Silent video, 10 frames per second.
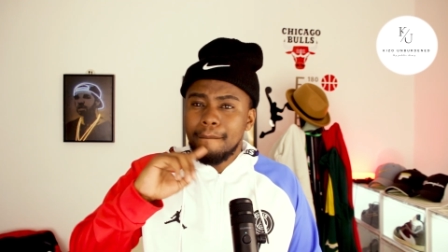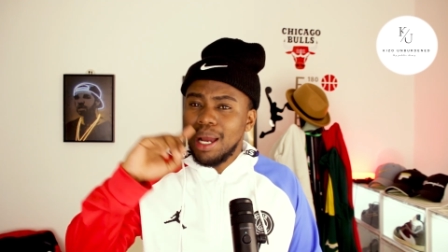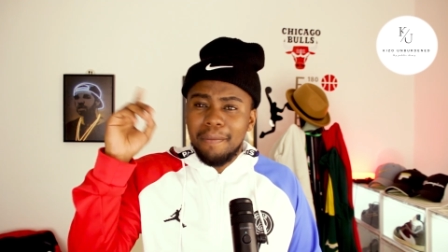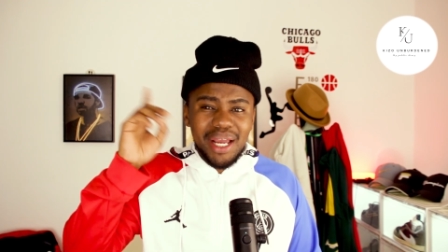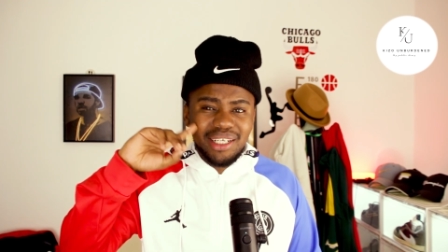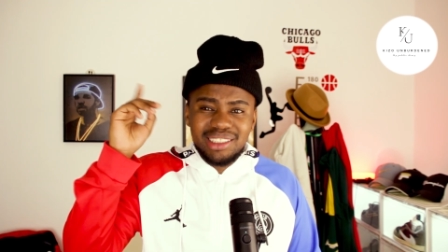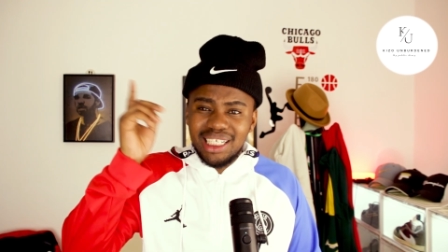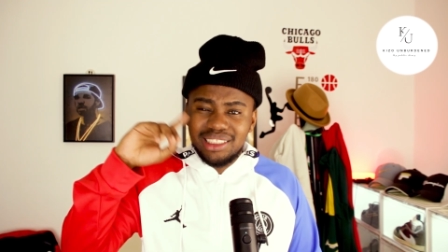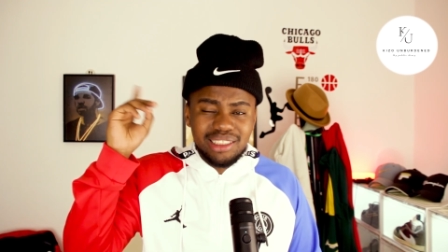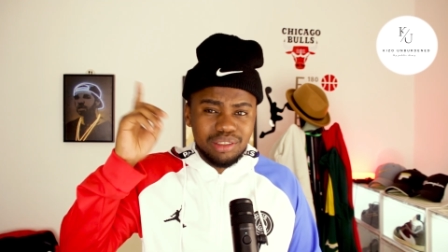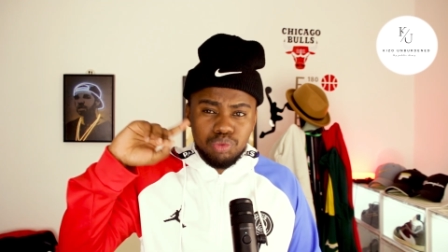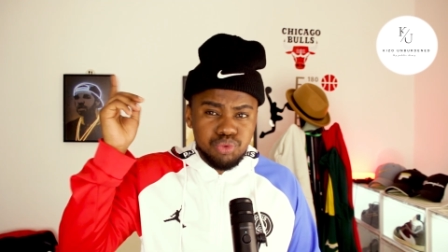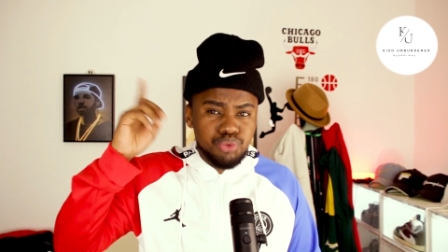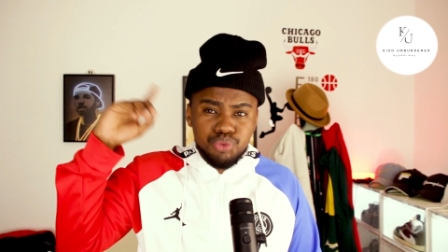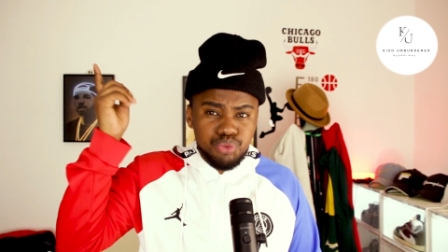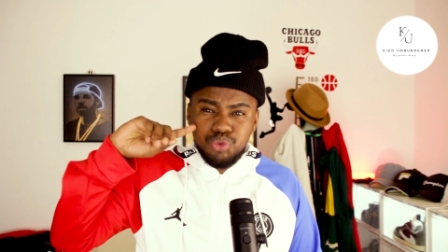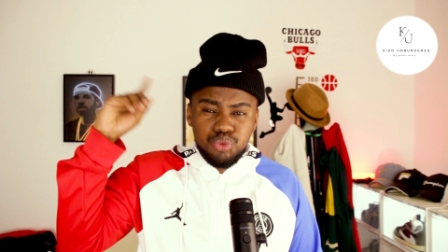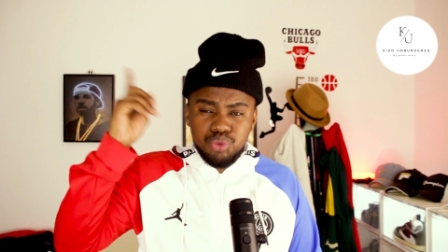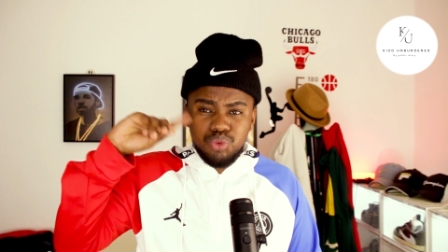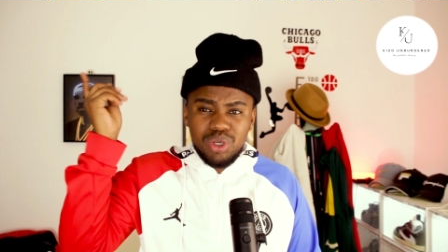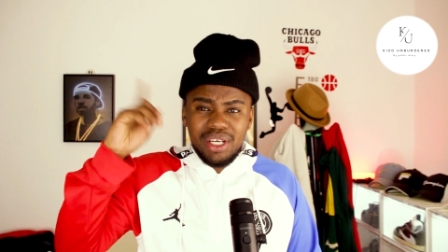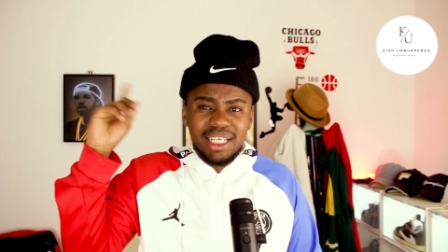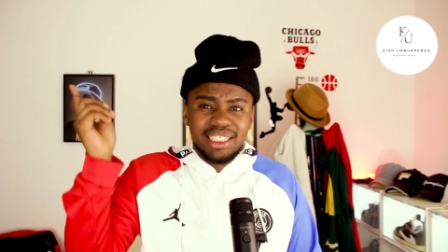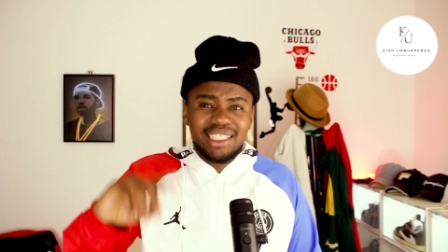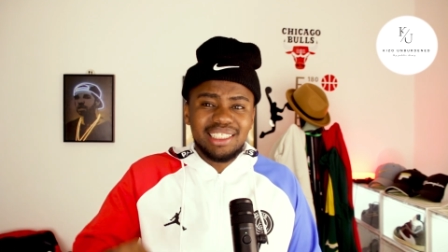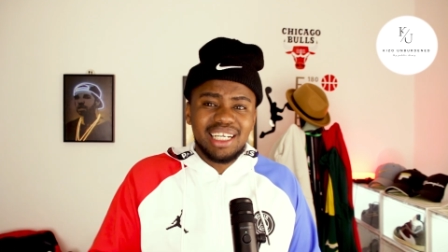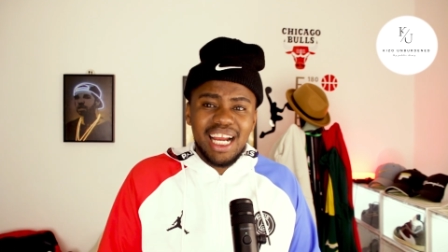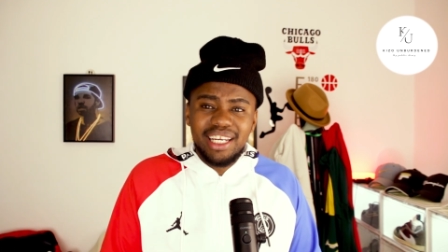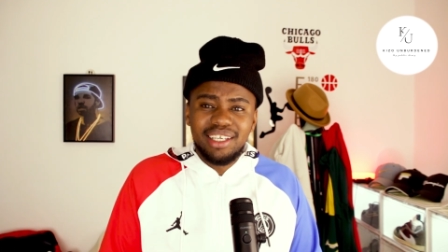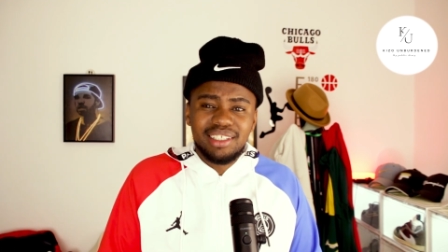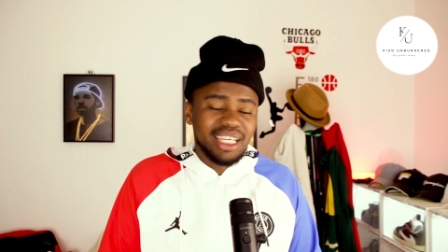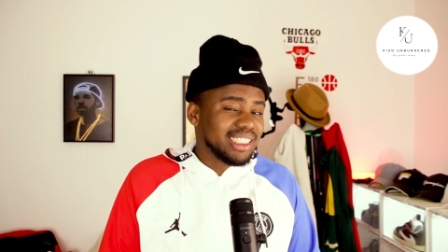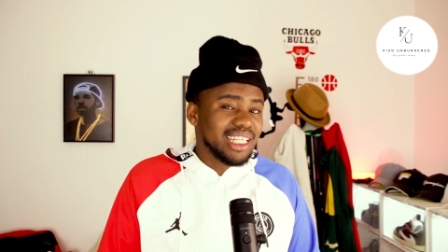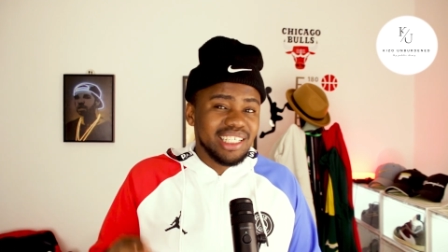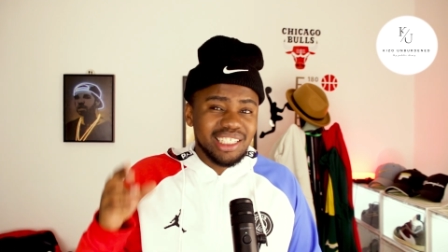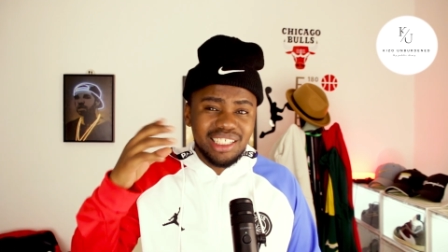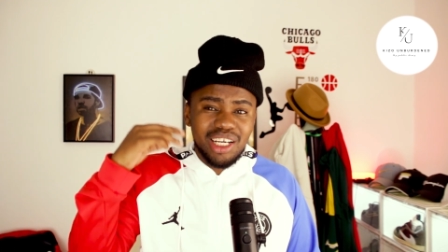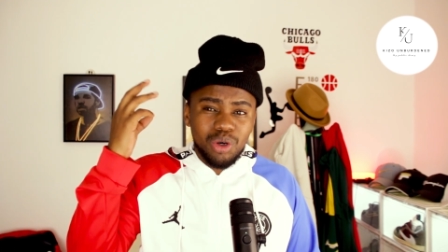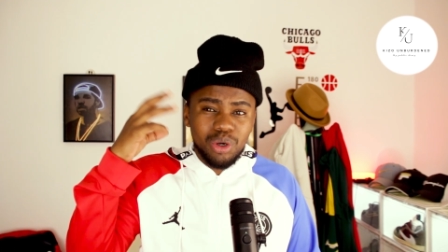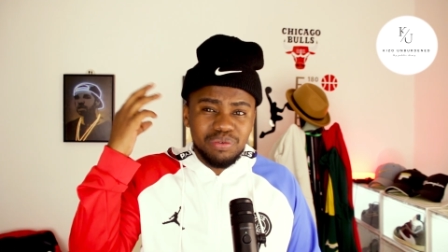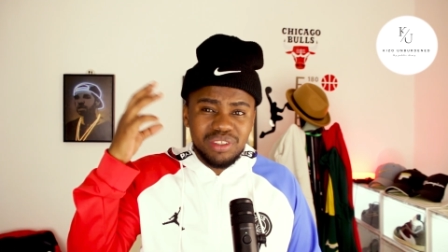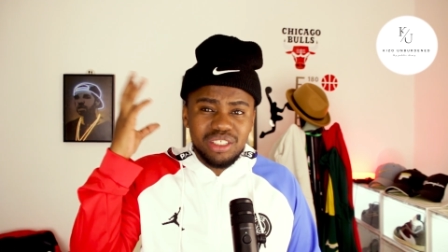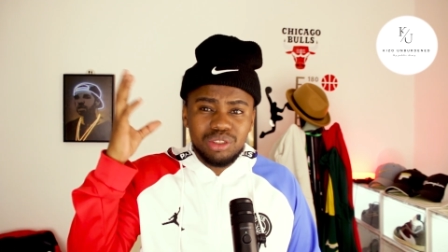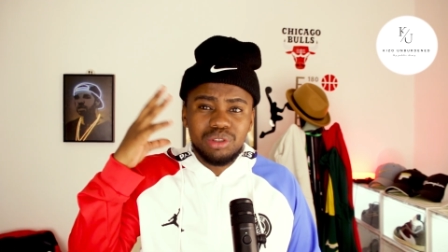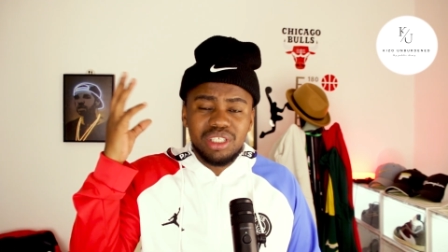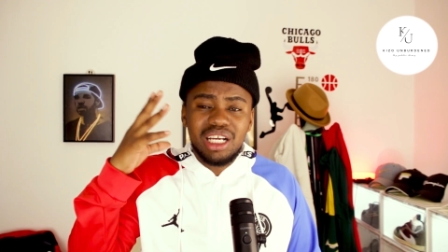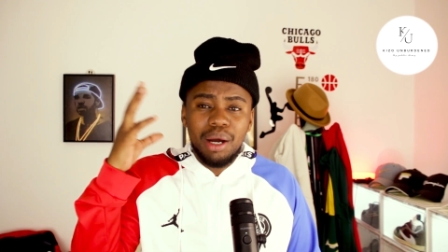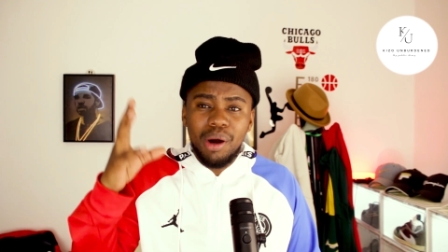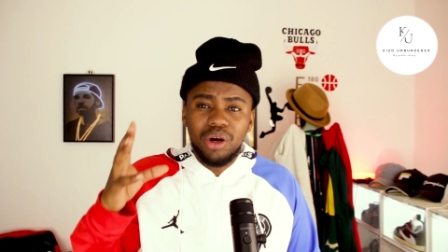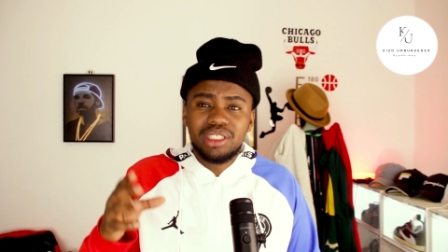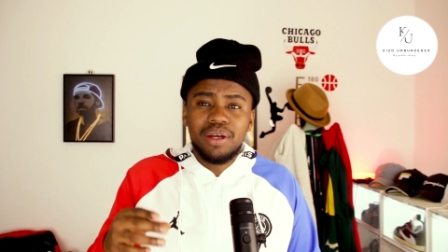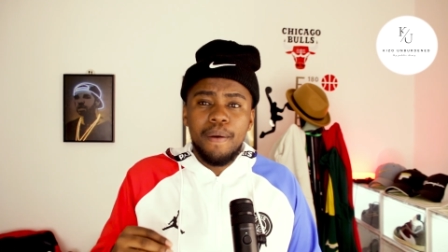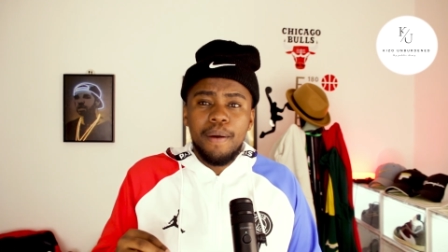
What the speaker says: My mind starts running. I start getting a lot of things to think about.